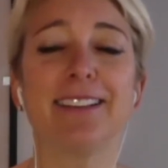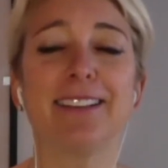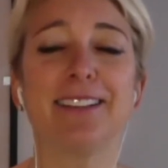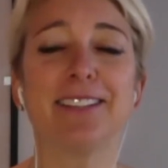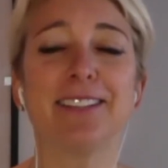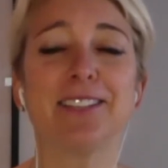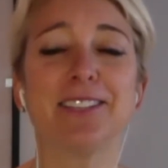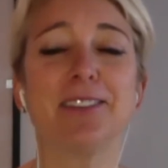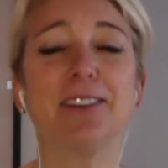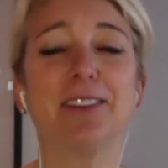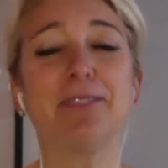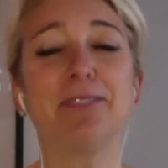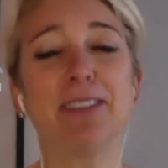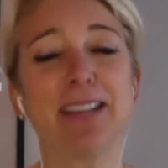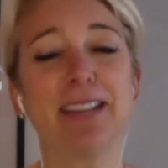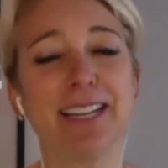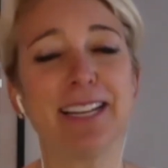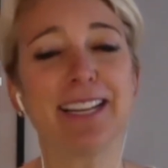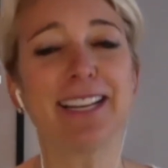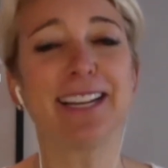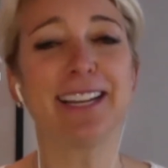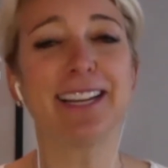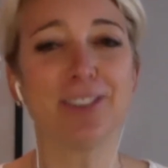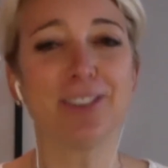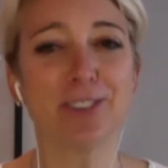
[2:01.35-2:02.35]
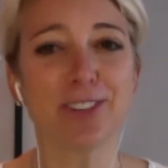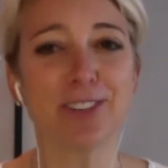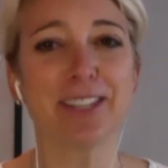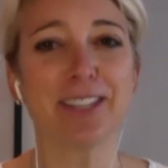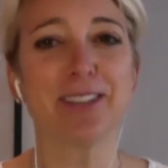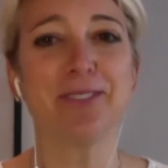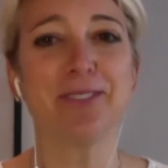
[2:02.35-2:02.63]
so I find it kind of interesting when